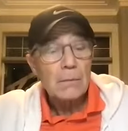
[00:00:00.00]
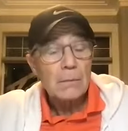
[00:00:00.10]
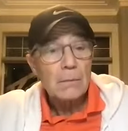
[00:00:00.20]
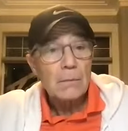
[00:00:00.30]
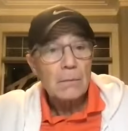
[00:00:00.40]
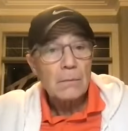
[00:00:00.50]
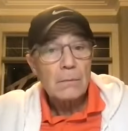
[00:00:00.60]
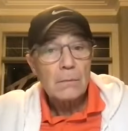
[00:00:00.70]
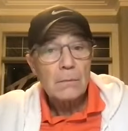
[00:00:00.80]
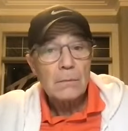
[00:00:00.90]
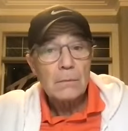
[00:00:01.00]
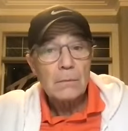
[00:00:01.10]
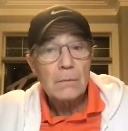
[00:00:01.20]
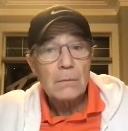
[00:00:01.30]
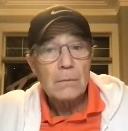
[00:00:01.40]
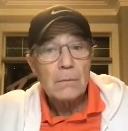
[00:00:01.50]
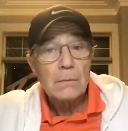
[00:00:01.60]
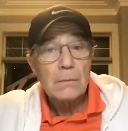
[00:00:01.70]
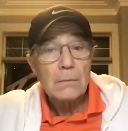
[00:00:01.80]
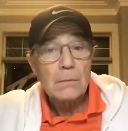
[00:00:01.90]

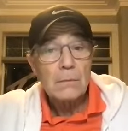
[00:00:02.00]
(no one is talking)